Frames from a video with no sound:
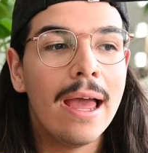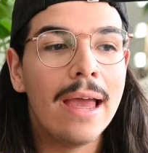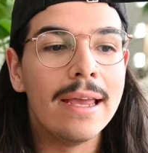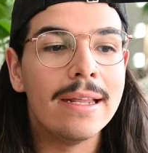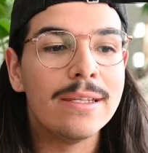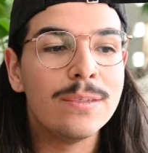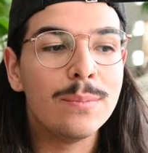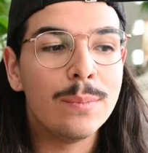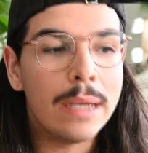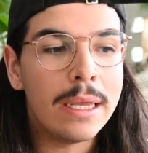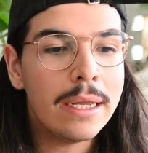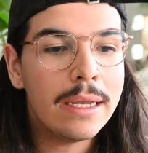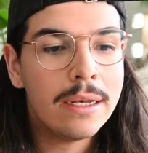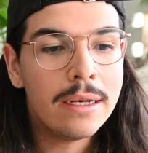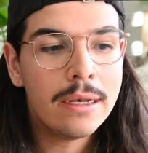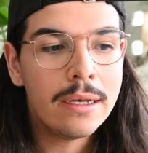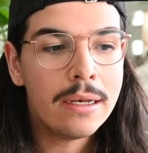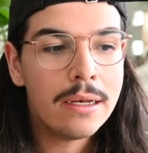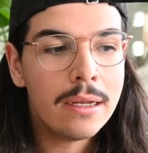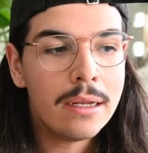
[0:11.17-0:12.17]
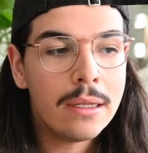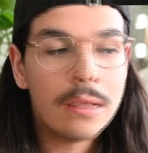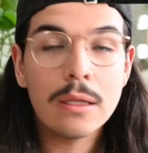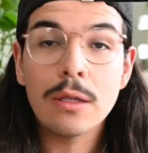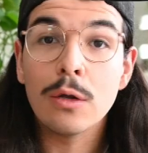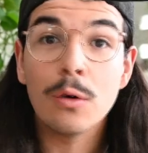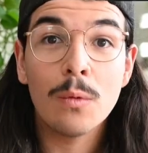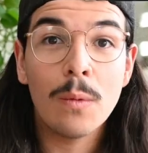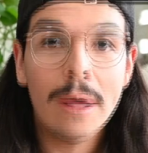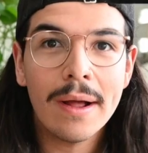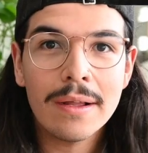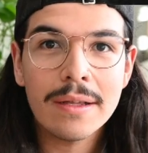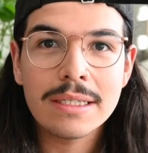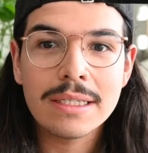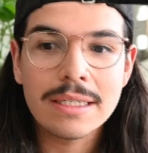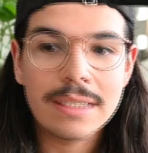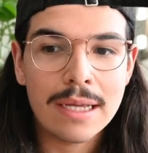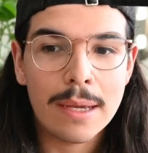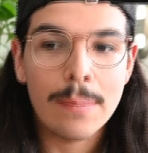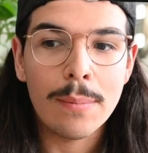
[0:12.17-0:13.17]
It's been a little while
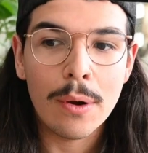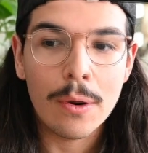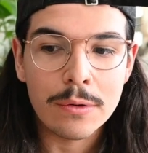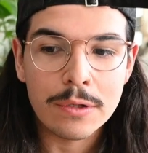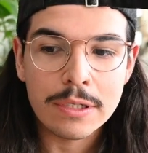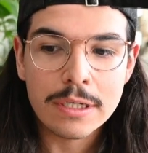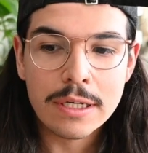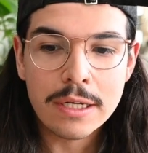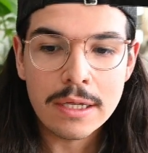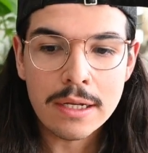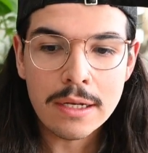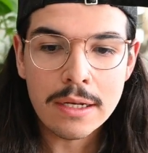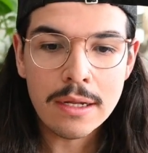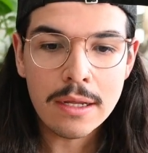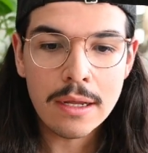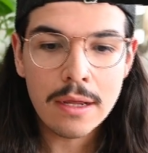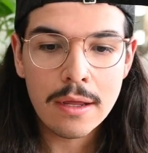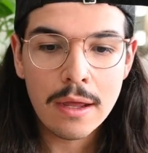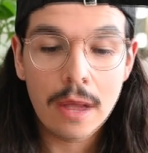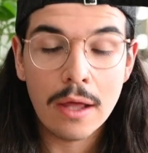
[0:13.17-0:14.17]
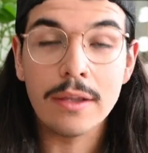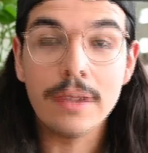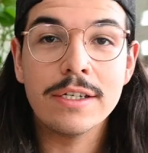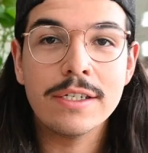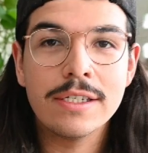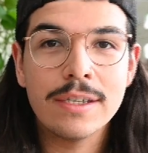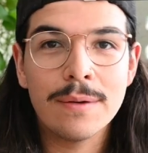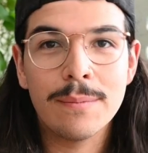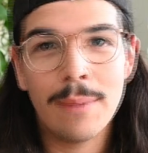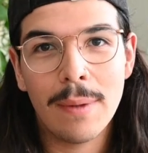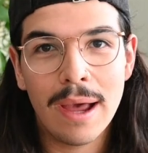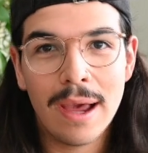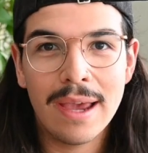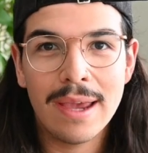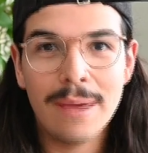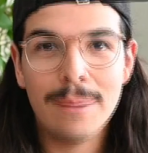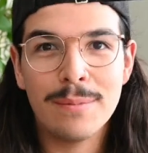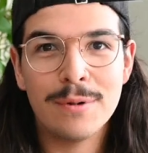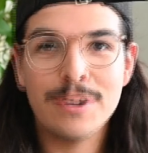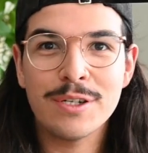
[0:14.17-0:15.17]
since I posted, at least in
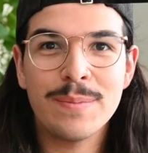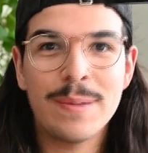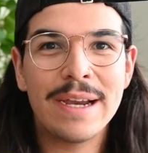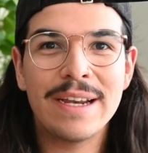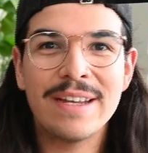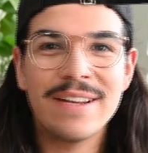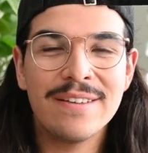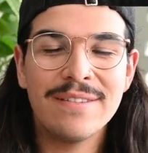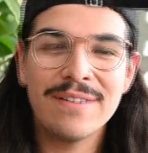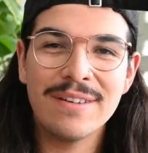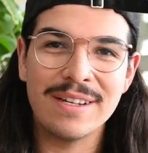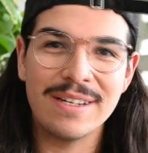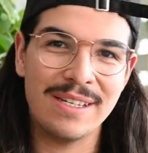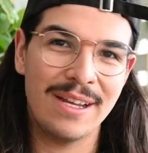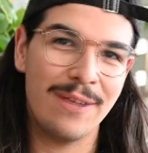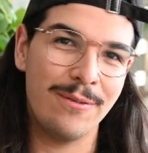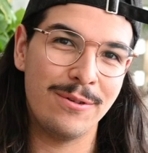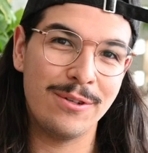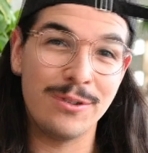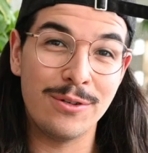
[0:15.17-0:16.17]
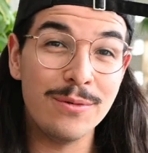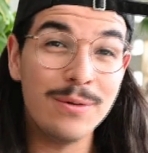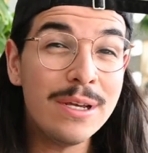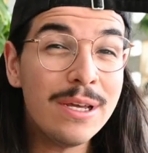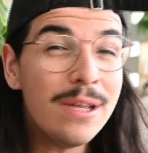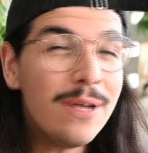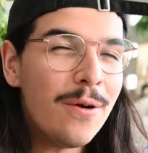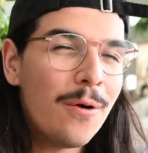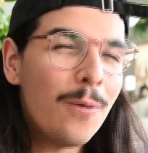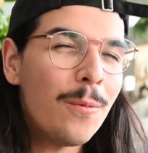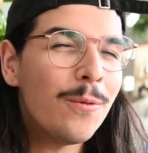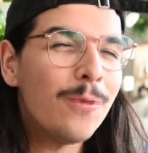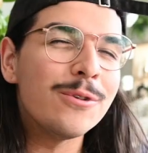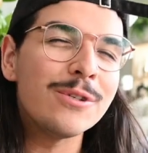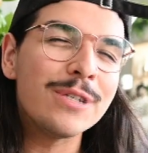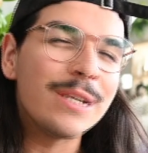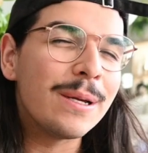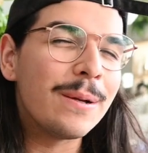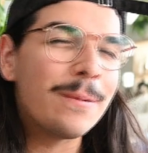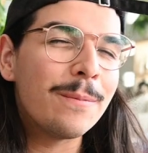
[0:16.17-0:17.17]
my perspective, because I was doing it
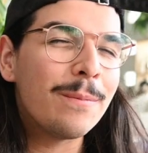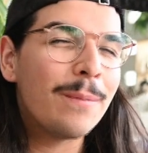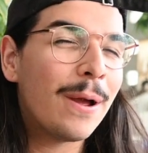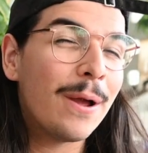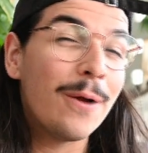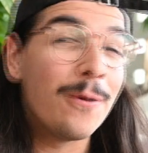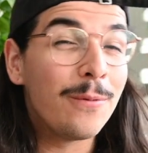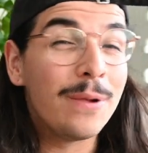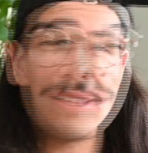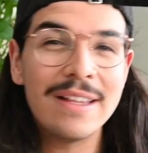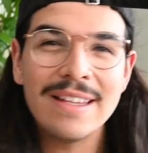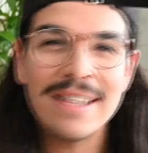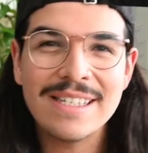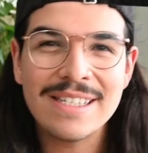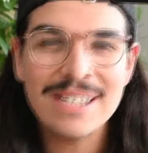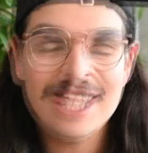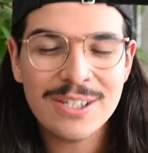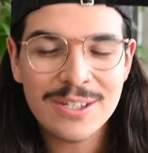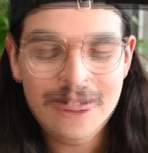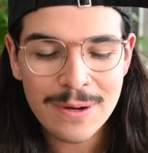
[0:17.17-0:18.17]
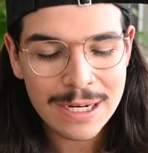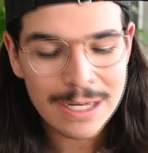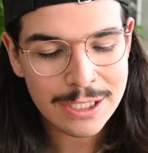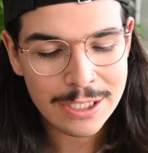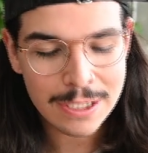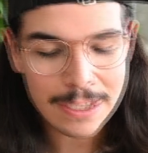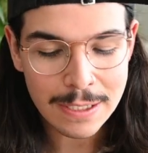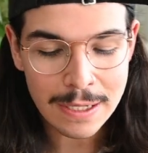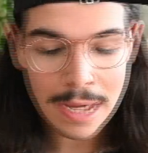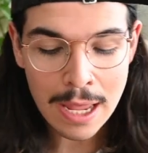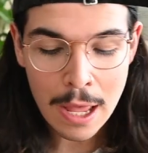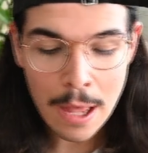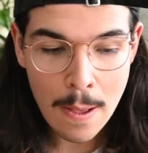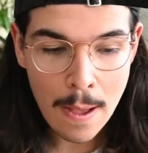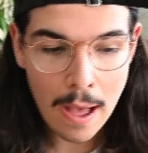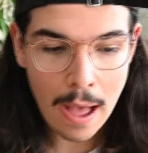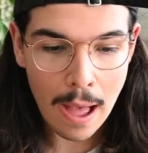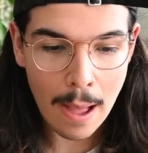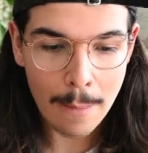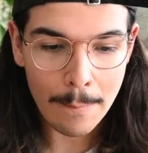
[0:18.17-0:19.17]
almost like by a weekly situation.
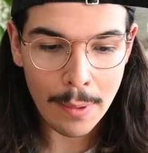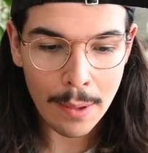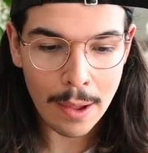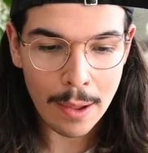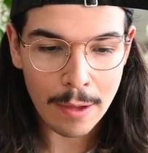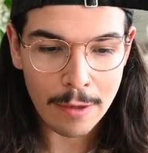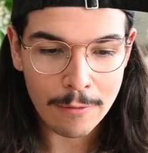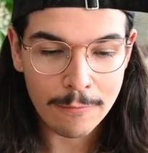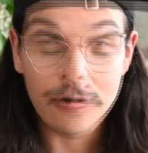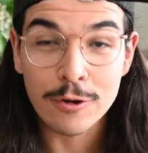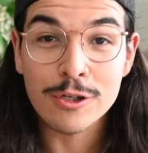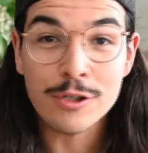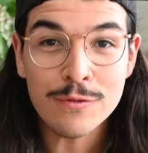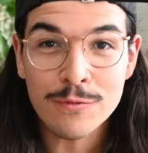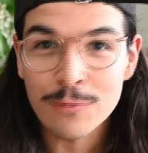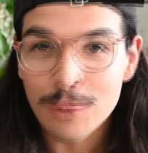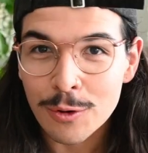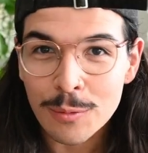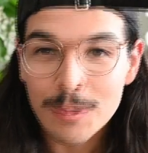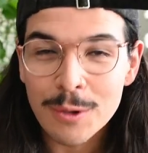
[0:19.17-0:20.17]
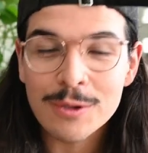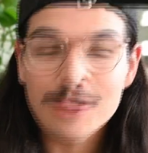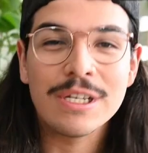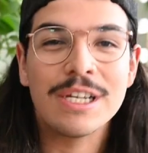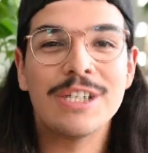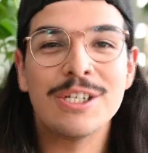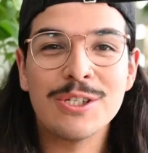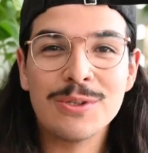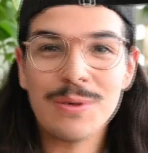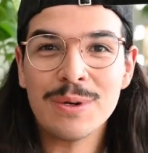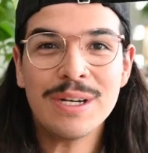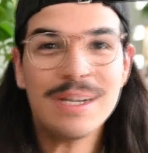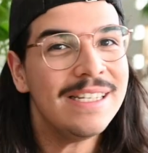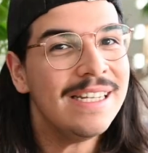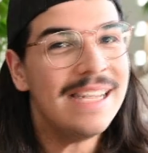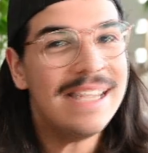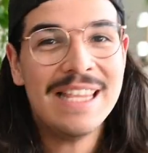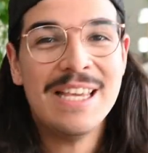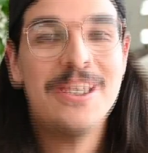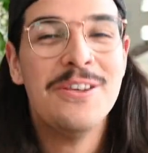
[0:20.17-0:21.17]
But first and foremost, I just wanted to
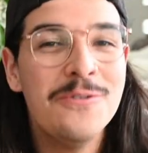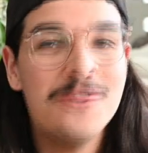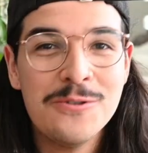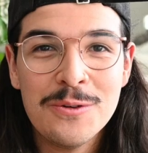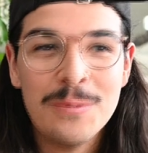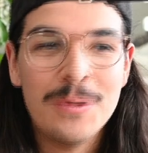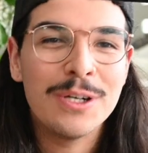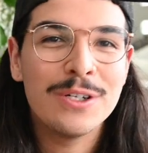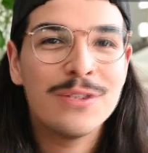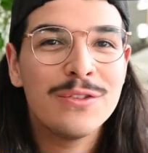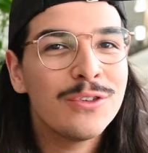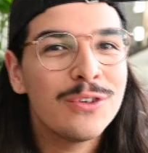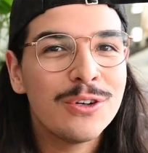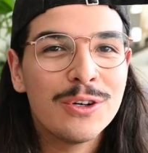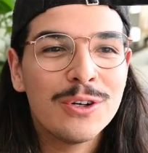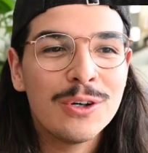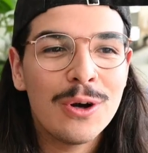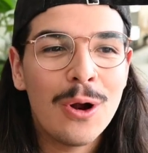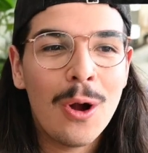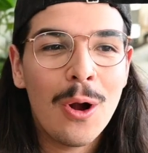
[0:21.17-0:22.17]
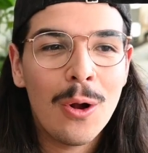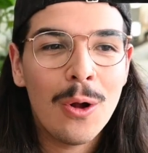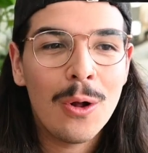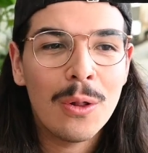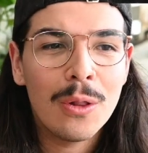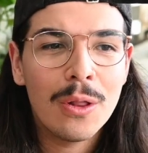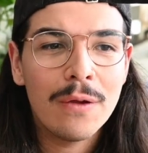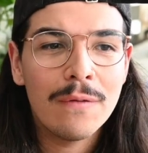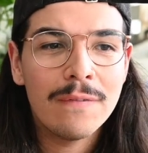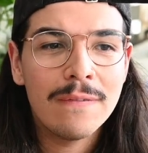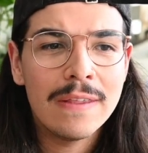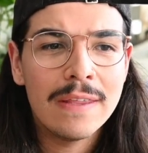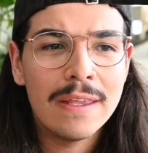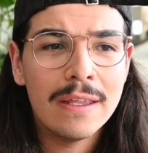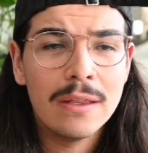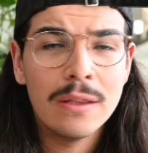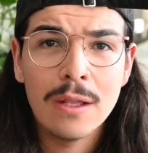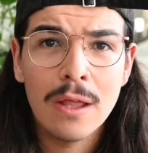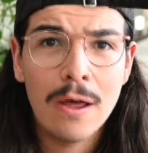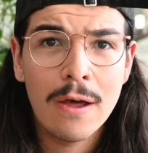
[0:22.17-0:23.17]
say thank you so much for all of
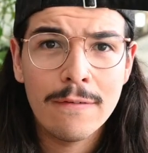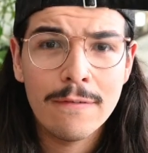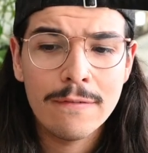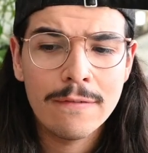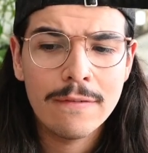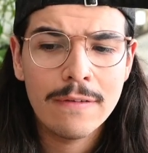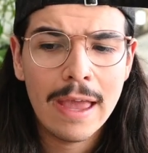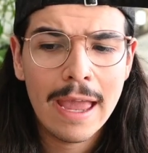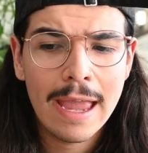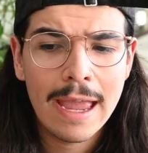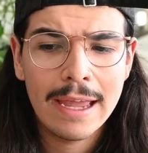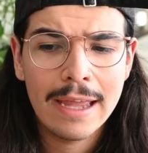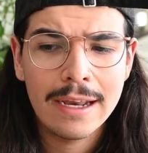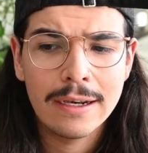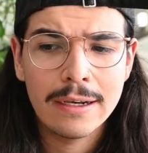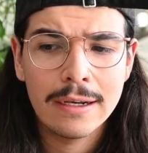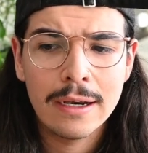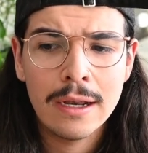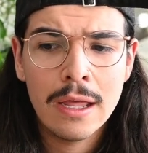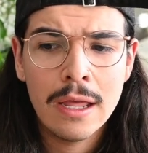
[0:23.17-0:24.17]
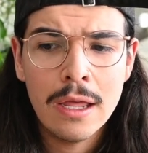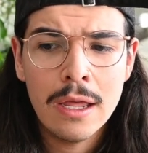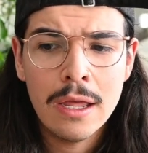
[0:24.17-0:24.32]
the love and